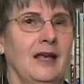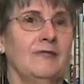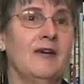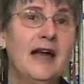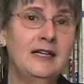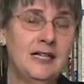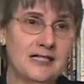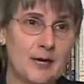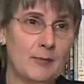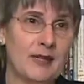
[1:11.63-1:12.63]
Finding
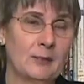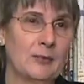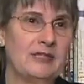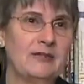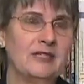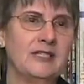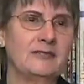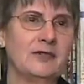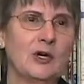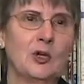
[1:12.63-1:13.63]
some of them was even
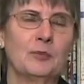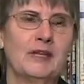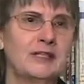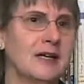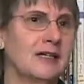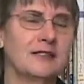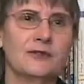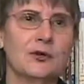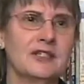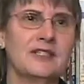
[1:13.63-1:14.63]
difficult because, of
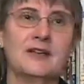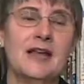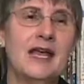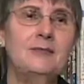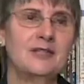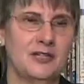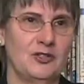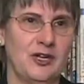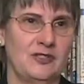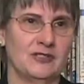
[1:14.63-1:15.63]
course, their names had
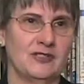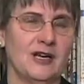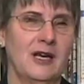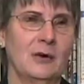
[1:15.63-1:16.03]
changed.